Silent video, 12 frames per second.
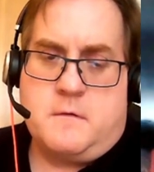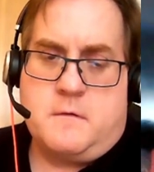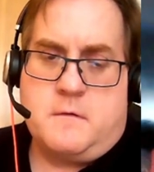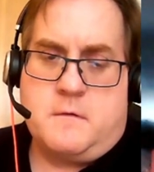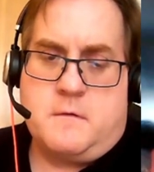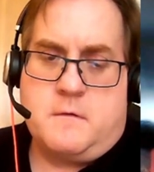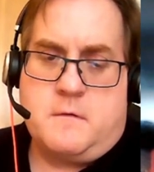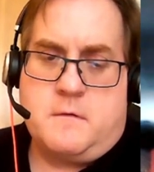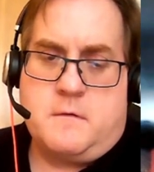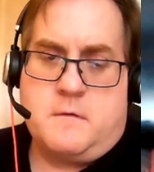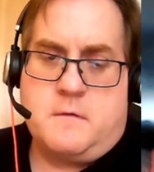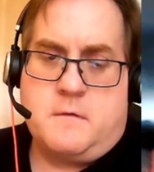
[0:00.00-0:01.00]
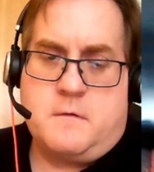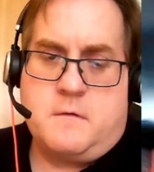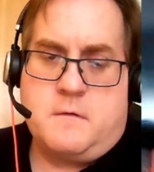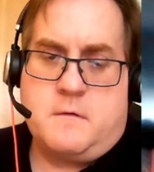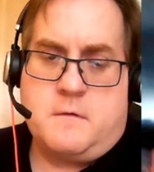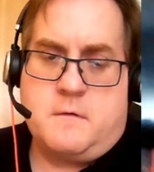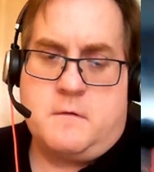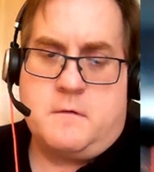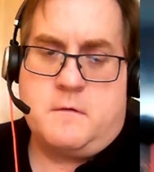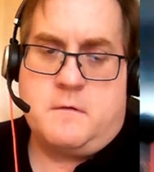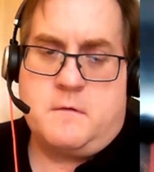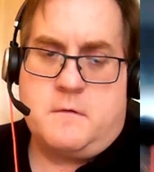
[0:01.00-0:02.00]

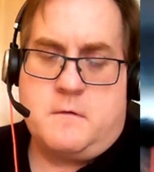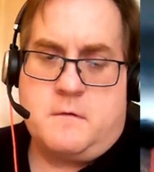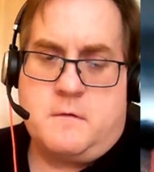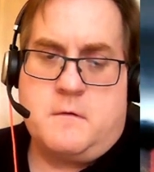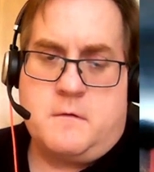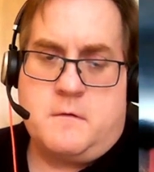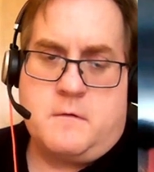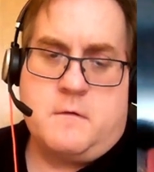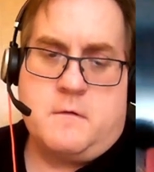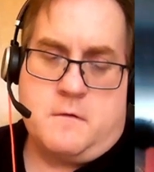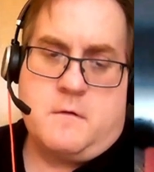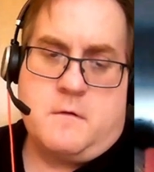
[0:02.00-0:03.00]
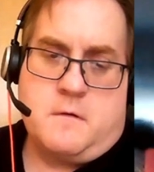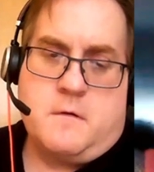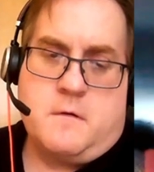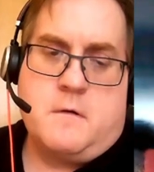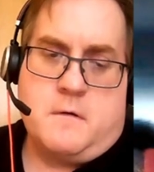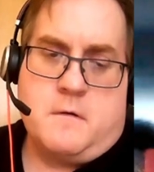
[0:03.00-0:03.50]
(not speaking)